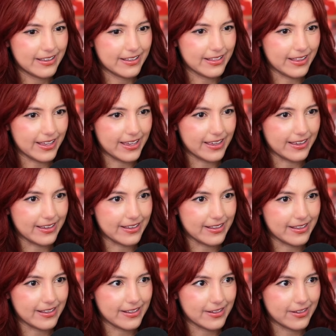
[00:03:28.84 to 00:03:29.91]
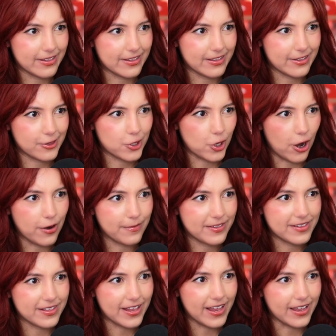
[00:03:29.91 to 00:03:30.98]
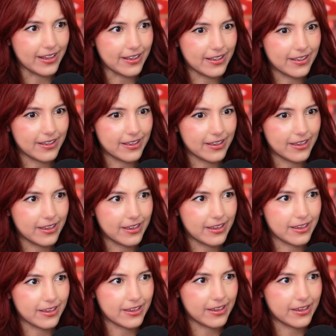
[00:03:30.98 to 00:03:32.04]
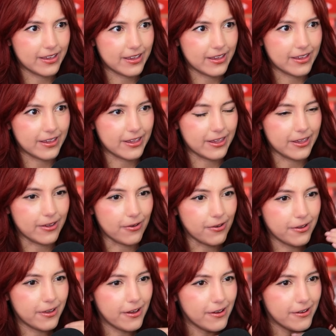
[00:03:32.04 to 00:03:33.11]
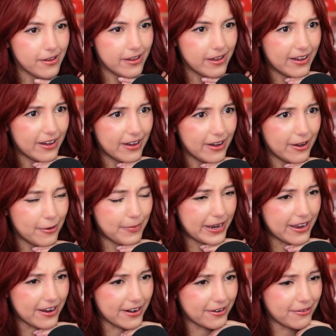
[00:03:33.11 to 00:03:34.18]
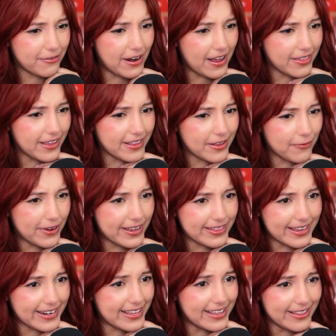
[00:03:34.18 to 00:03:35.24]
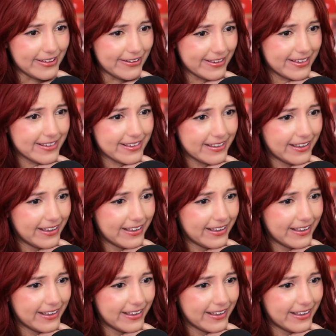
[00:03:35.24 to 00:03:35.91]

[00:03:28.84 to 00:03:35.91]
Like a charm snake. Kyoko? Oh my god, I do not like the way that he looks.